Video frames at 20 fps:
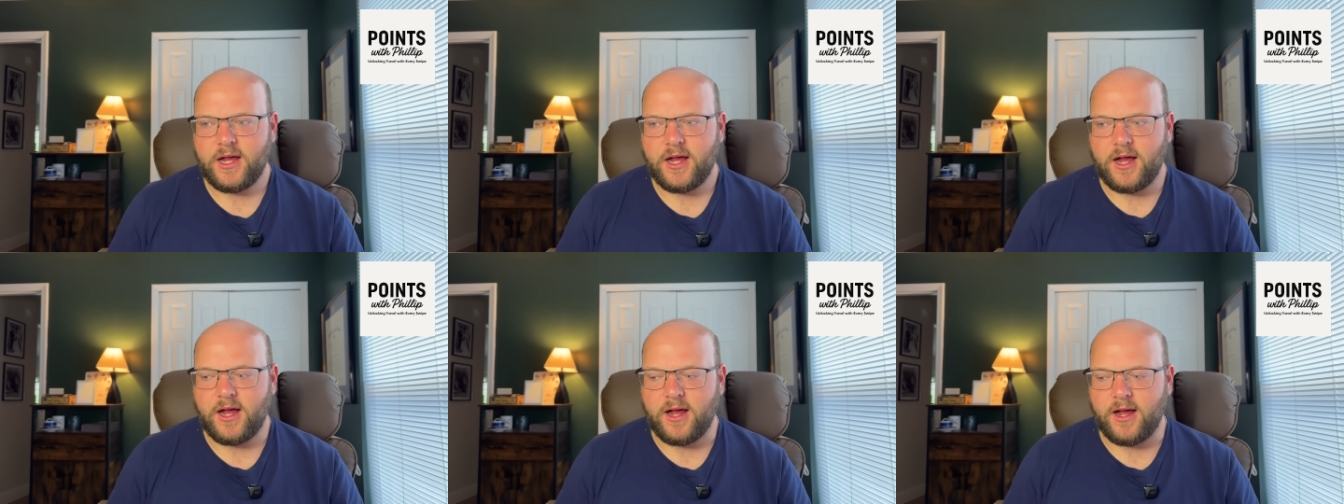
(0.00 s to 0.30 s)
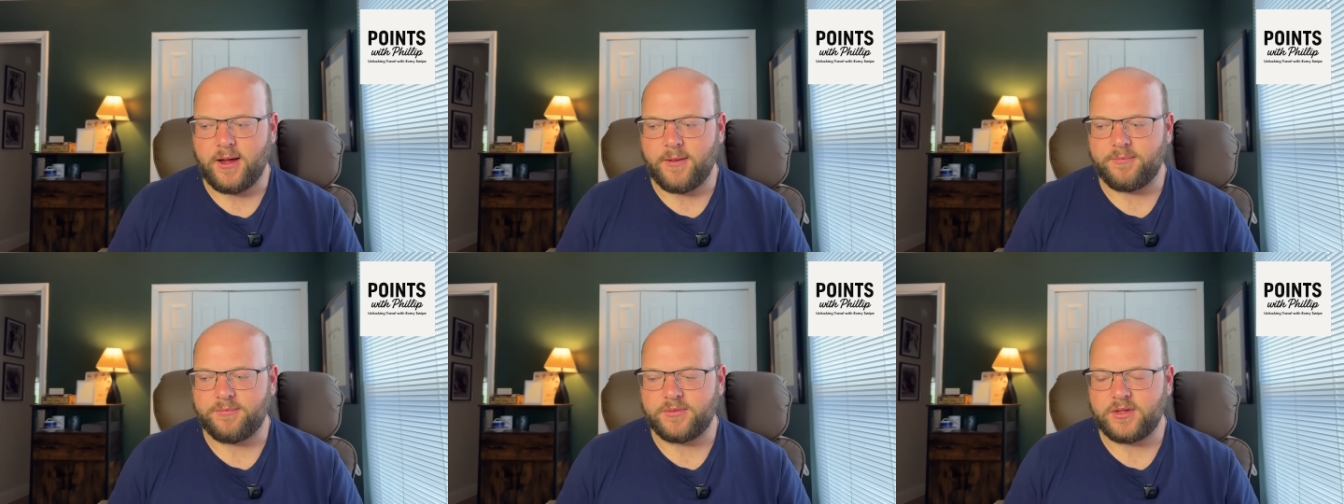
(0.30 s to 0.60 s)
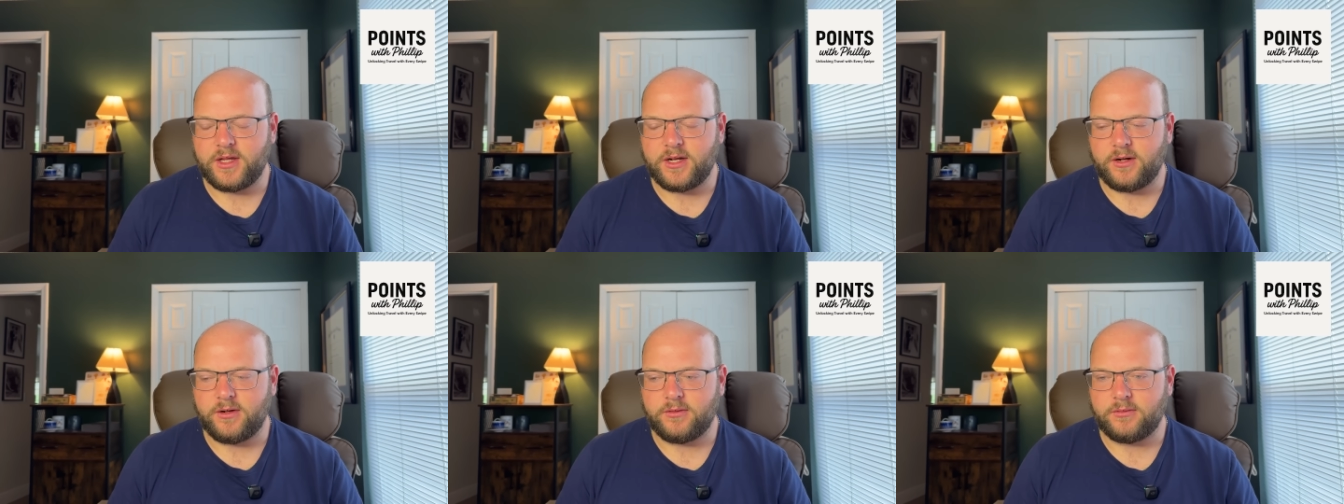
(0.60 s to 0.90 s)

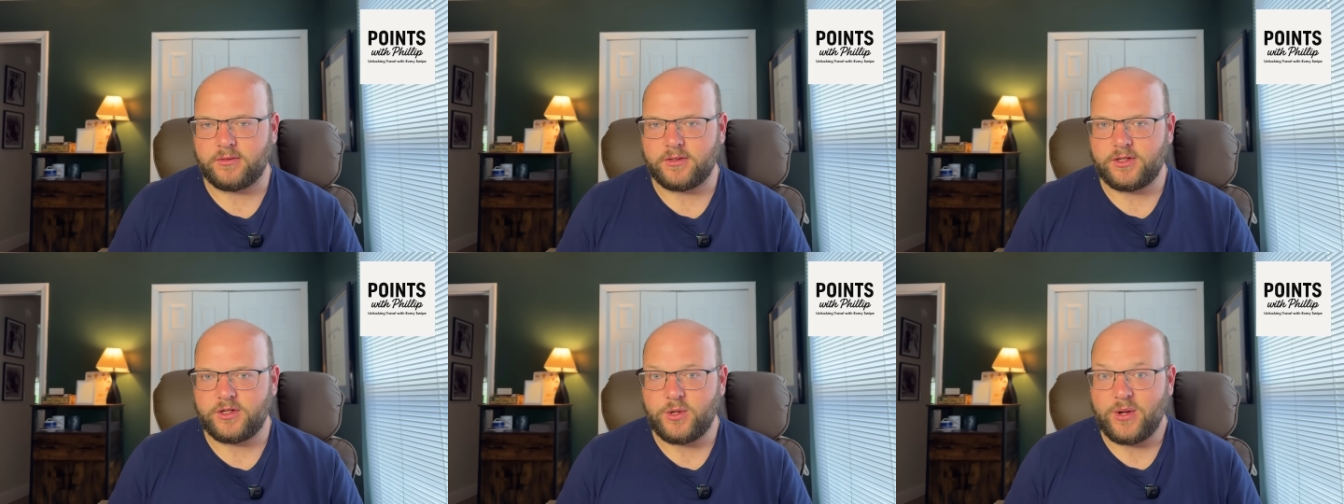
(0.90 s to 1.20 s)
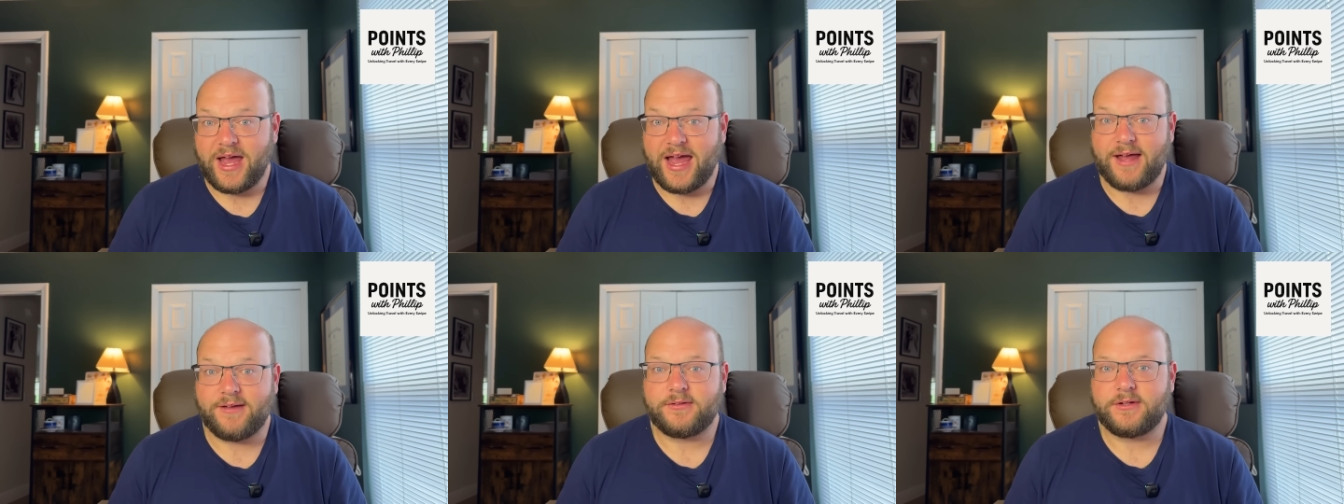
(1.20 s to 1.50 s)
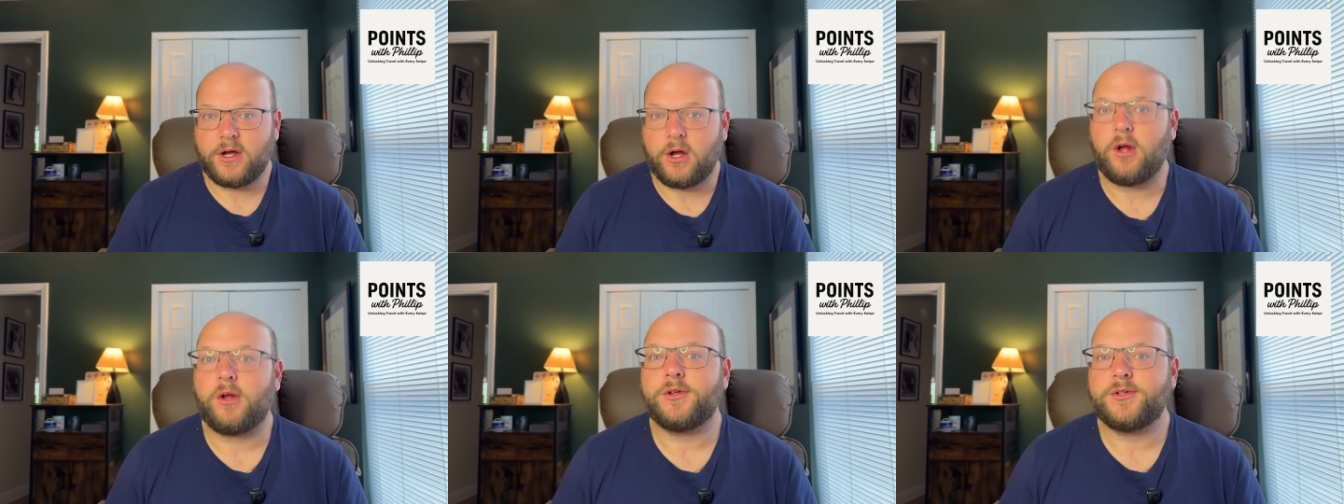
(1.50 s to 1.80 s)
you have
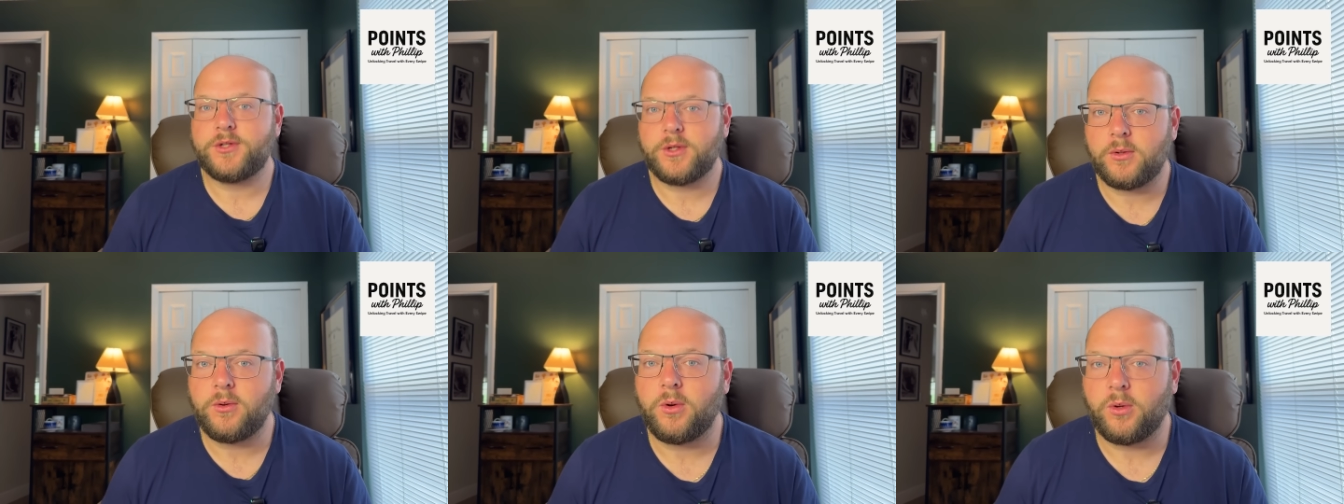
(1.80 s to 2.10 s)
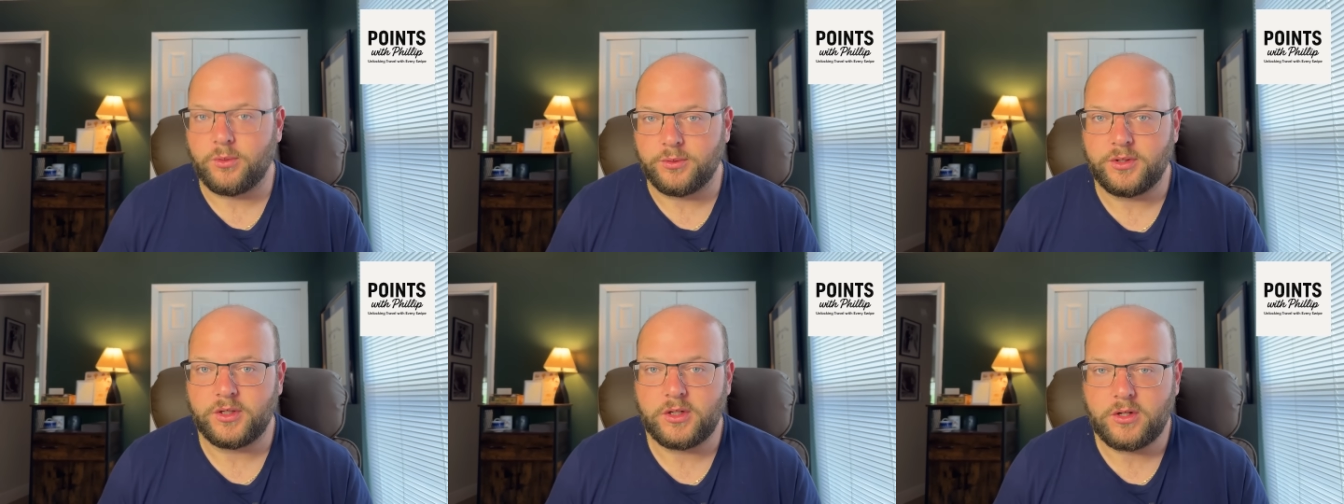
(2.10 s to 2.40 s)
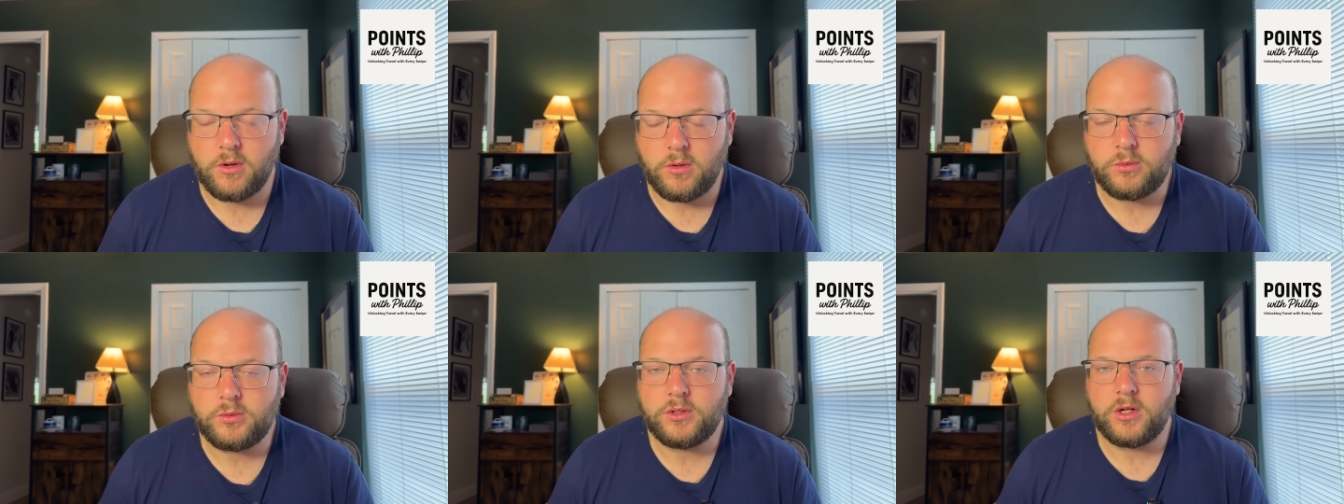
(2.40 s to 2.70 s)
to also hold the
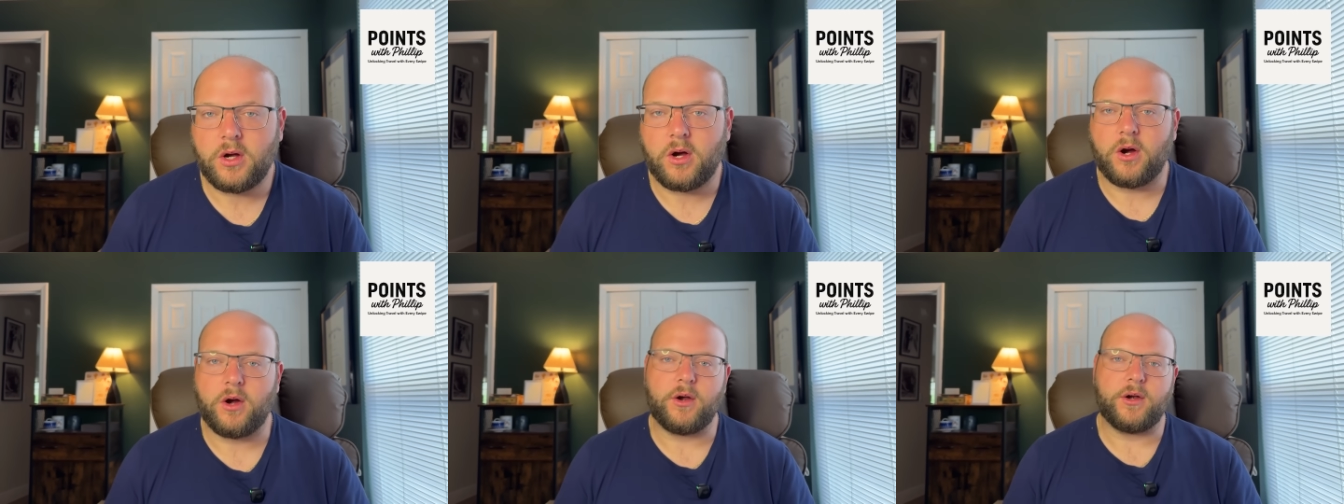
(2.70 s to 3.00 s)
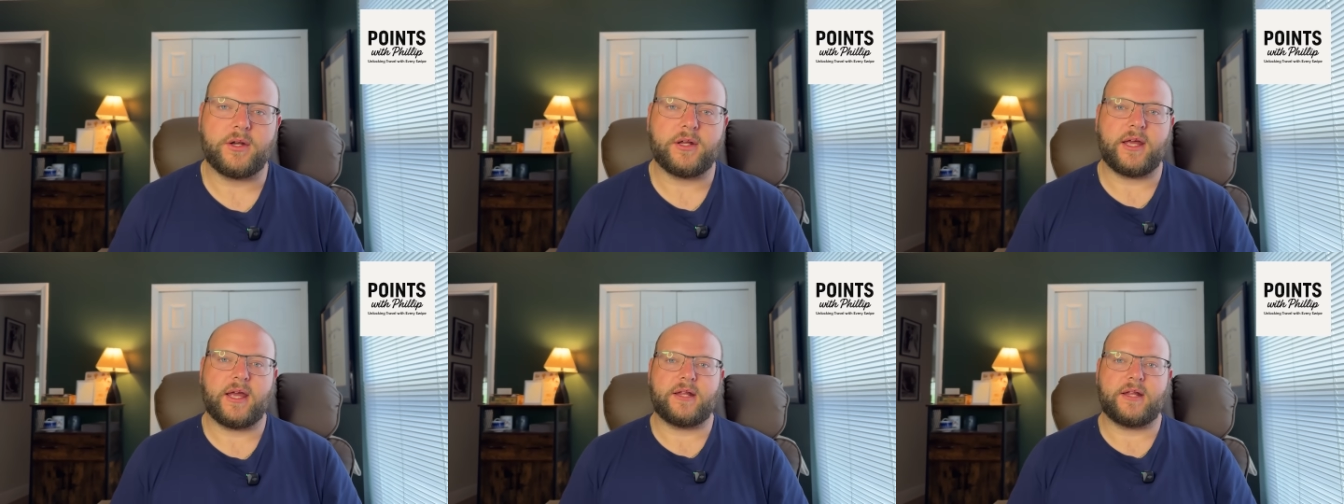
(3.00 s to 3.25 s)
gold card,